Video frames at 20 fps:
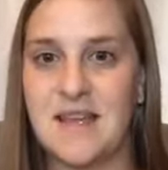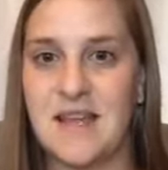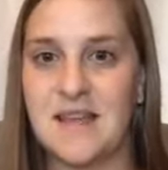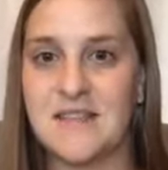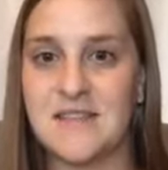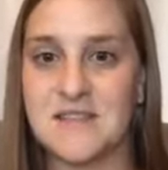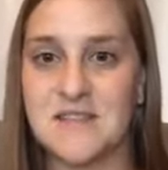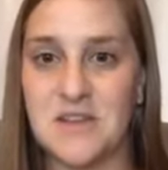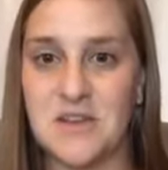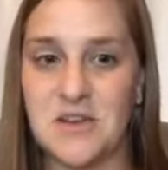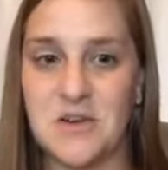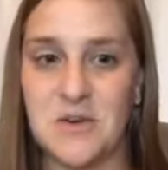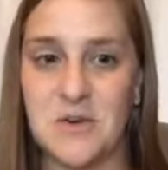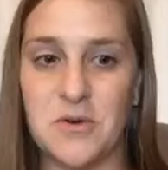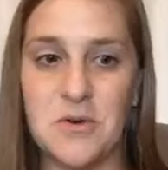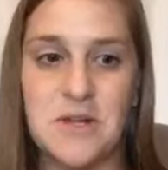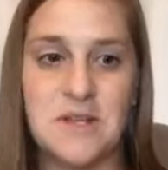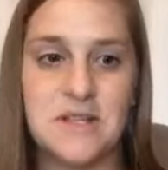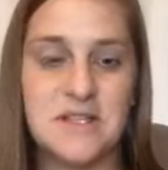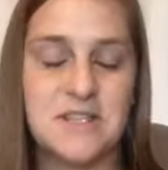
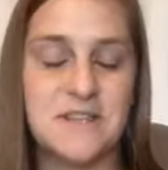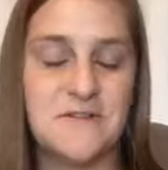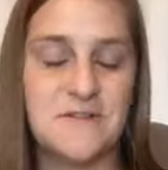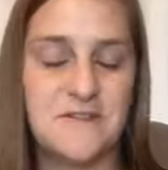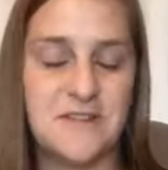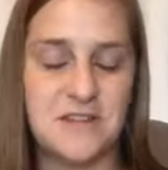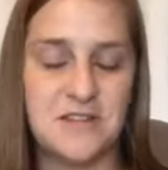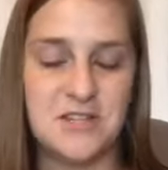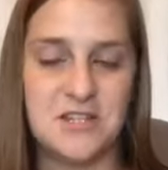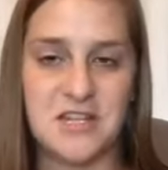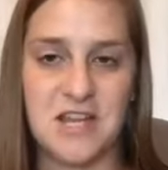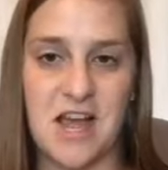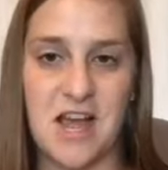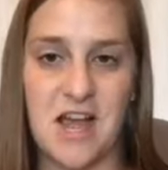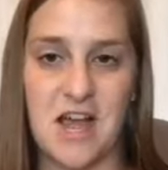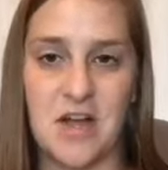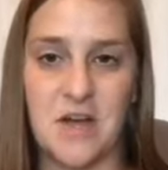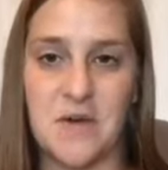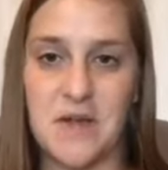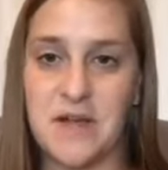So to finish
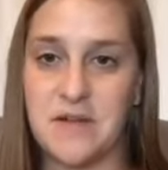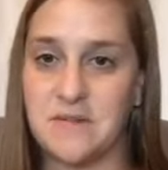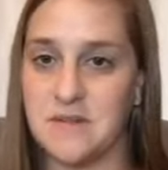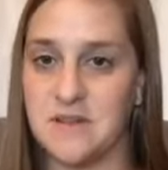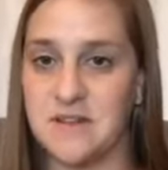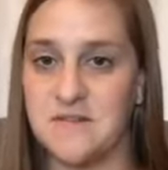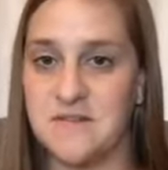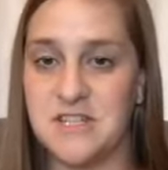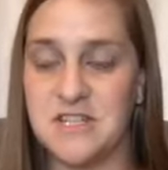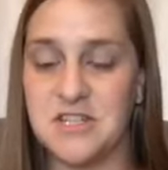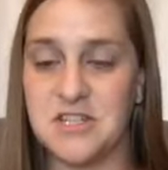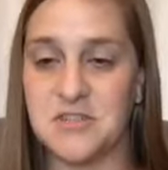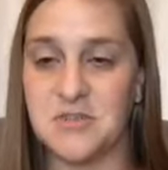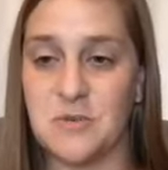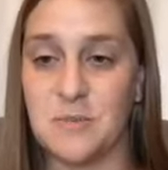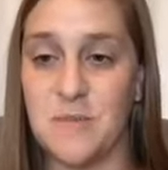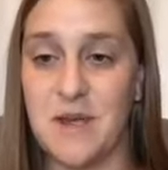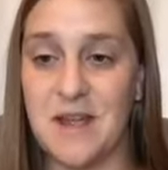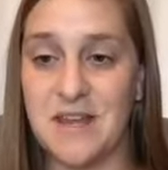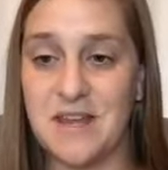out, I would love to just
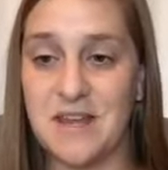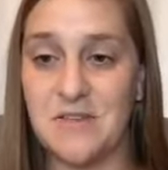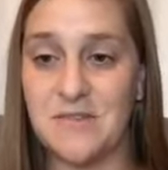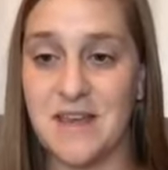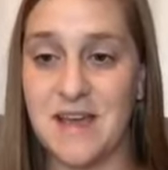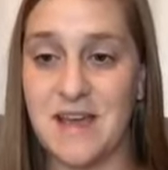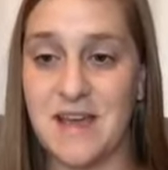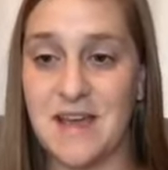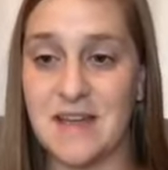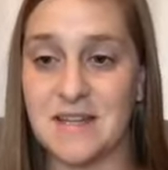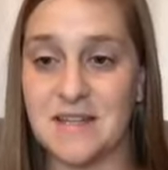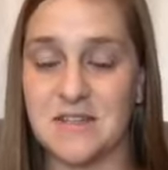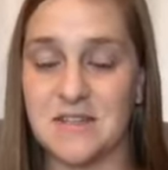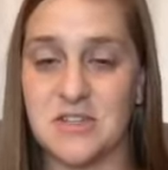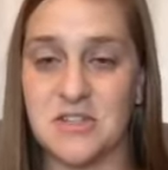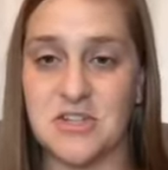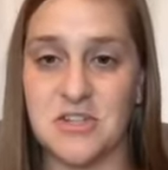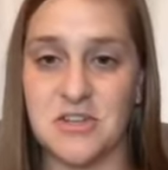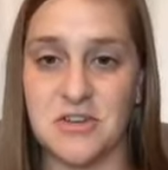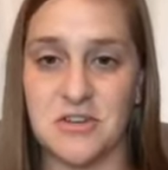remind you that the
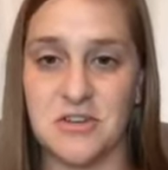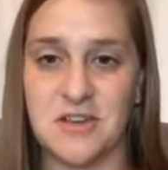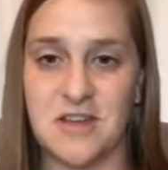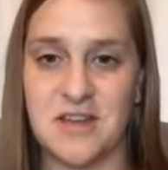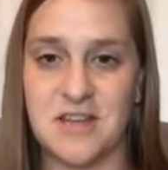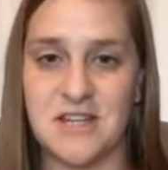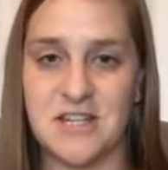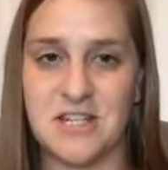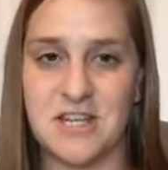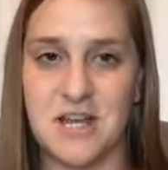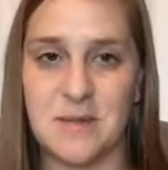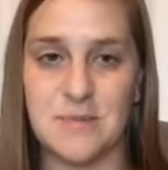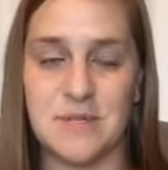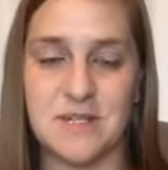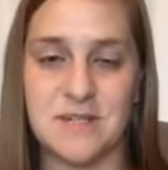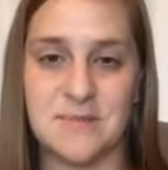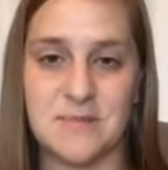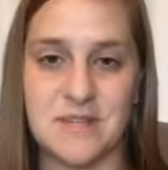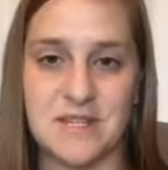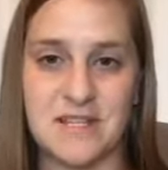Sugar and Honey Shop
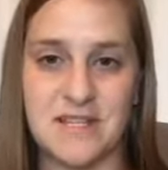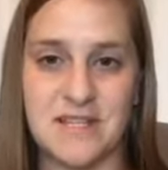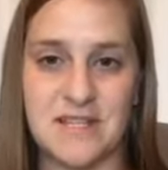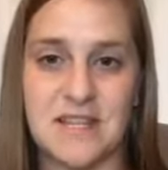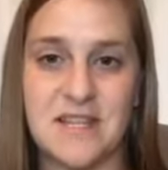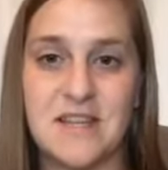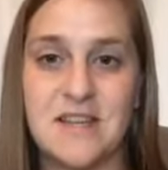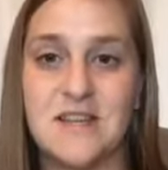Displays